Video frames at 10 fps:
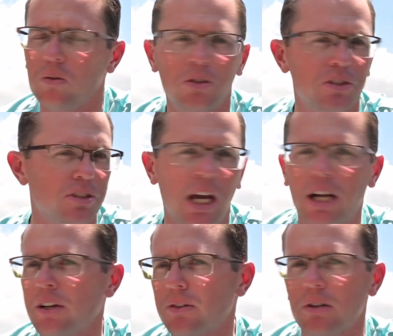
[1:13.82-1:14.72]
which is not
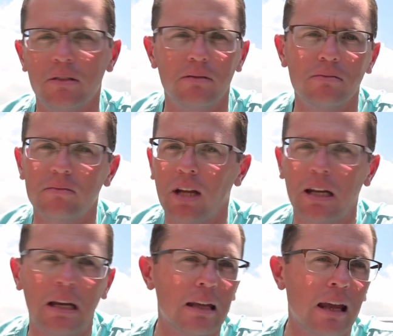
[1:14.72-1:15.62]
100, not
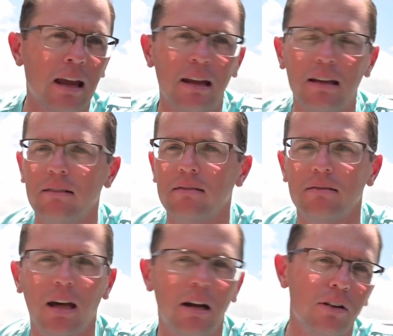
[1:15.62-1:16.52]
98,
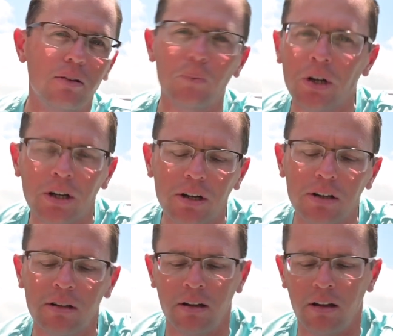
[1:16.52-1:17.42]
not
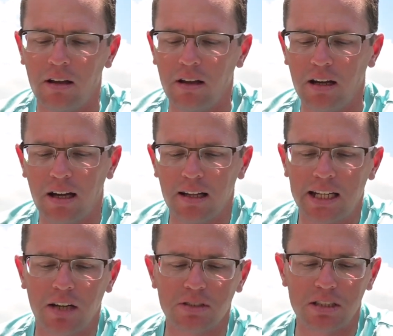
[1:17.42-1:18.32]
101,
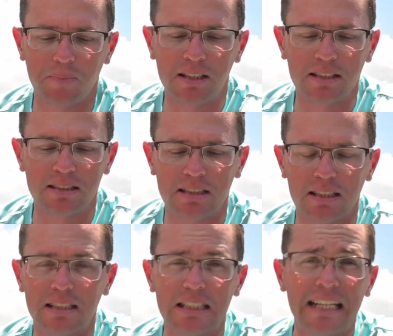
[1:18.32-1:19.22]
like I was expecting to
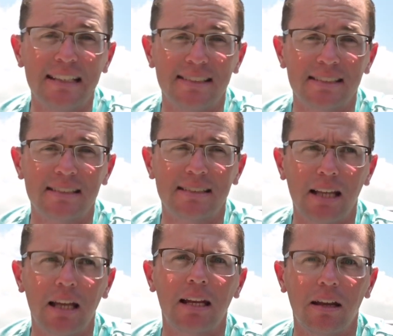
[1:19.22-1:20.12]
see,
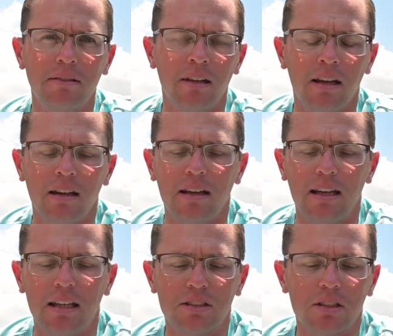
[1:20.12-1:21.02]
88.
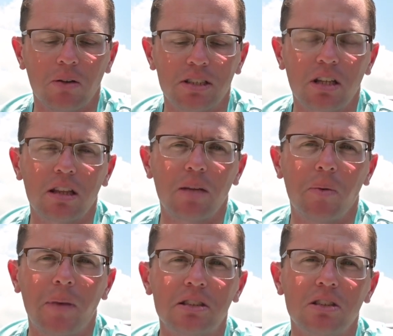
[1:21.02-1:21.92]
And so I shot them
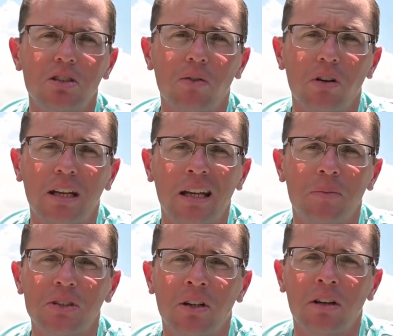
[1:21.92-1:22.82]
a message over on
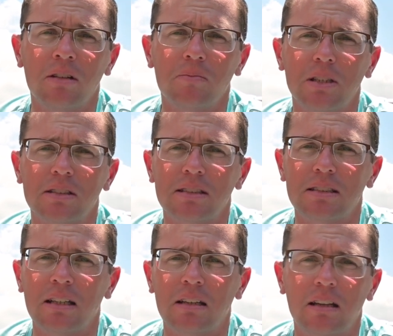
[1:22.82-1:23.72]
Amazon, basically
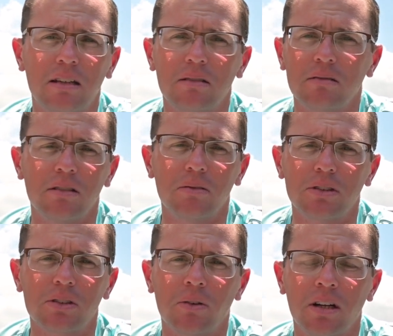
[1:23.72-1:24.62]
saying, hey, you know,
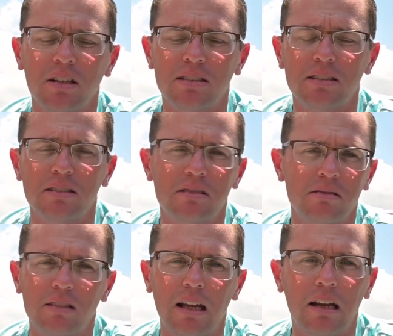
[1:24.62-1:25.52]
what's going on? This is
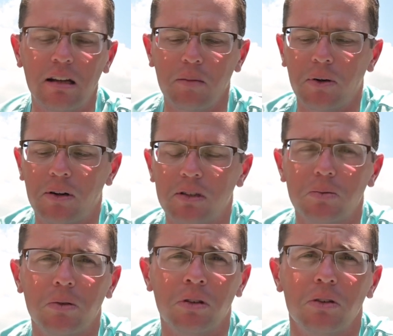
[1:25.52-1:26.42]
88 amp hours.
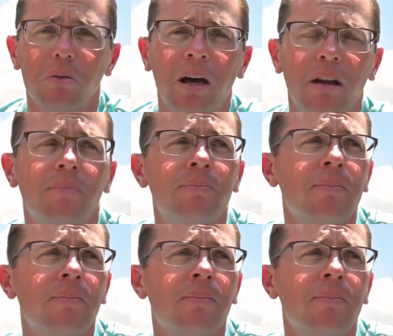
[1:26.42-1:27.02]
What are we going to do about it?